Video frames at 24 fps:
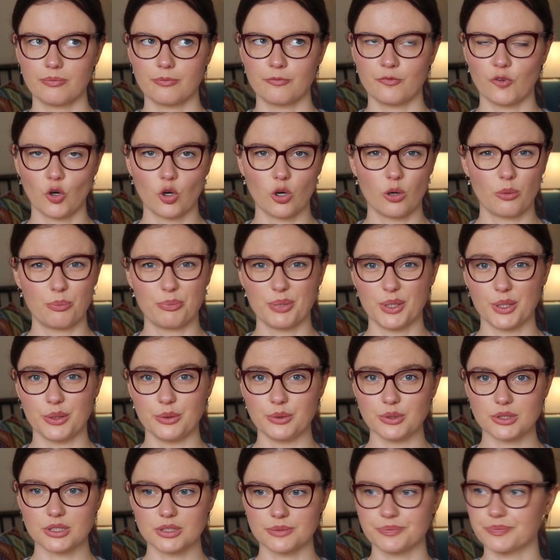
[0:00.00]
4
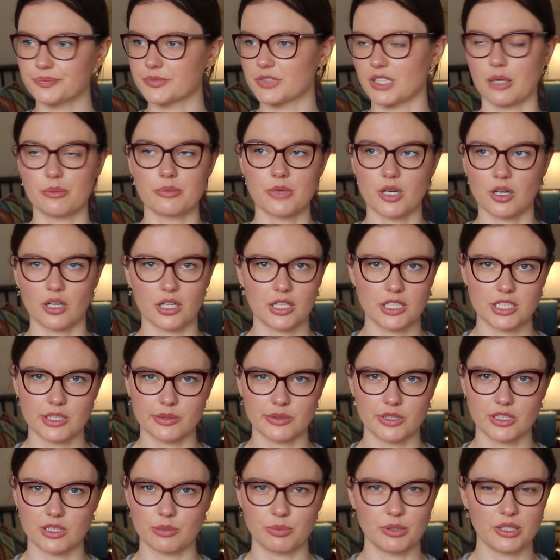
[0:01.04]
blues, so I'm not going to do
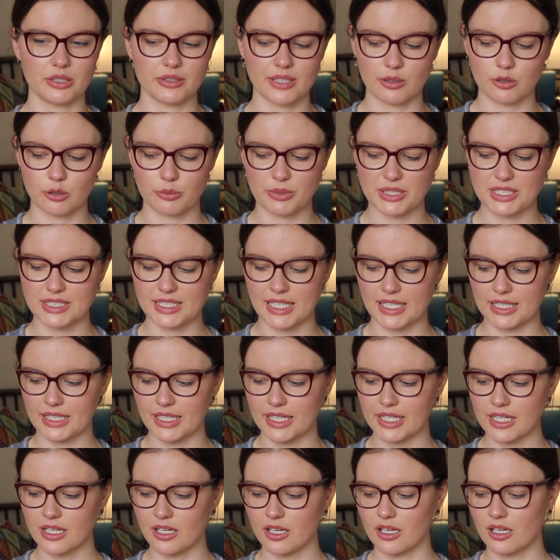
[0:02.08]
another blue, that would be
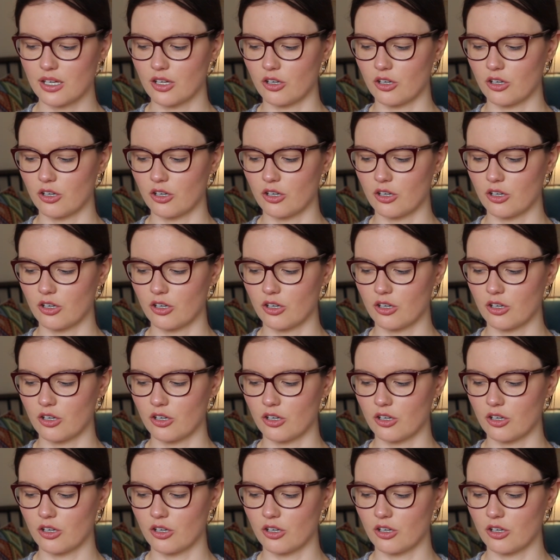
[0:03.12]
silly.